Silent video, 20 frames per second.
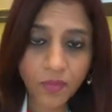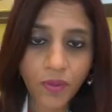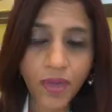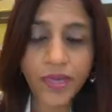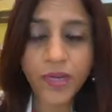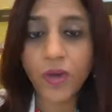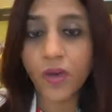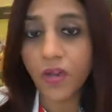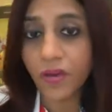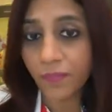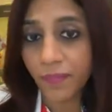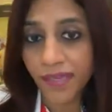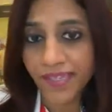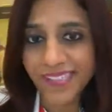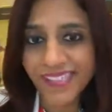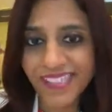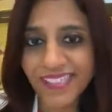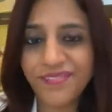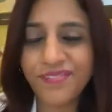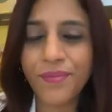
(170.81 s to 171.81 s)
I call
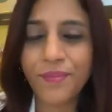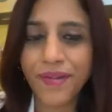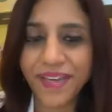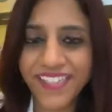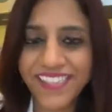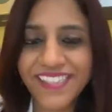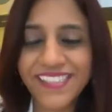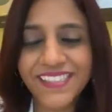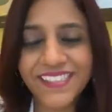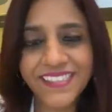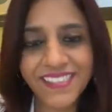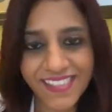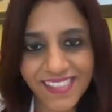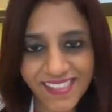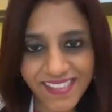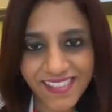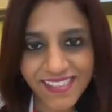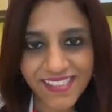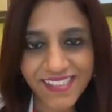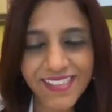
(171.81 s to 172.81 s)
myself a mindset
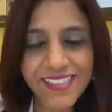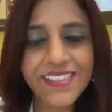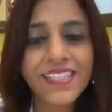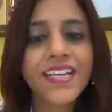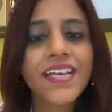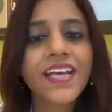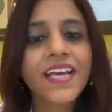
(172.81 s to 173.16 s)
consultant.